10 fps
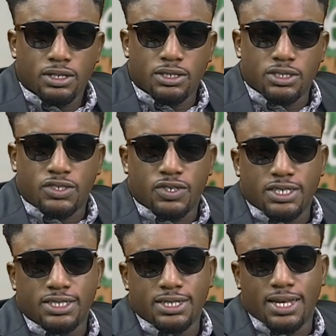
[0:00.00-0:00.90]
the
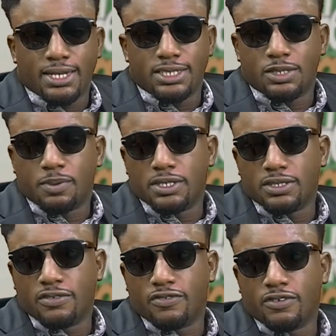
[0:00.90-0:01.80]
stress in Niger is part of
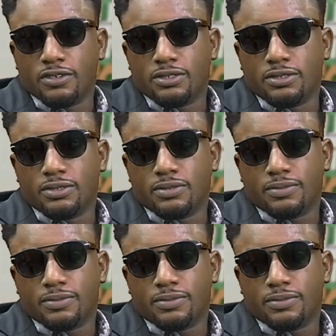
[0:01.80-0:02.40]
the fun, you know.